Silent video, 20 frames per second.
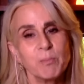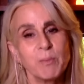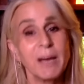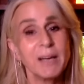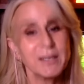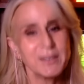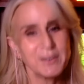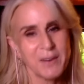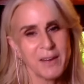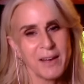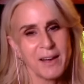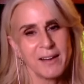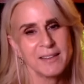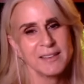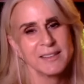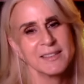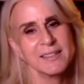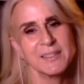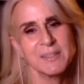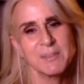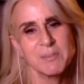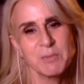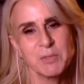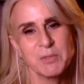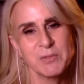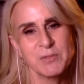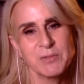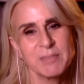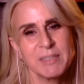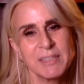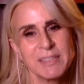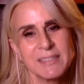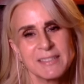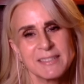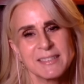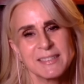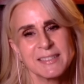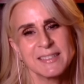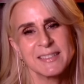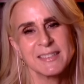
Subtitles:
biohacking movement,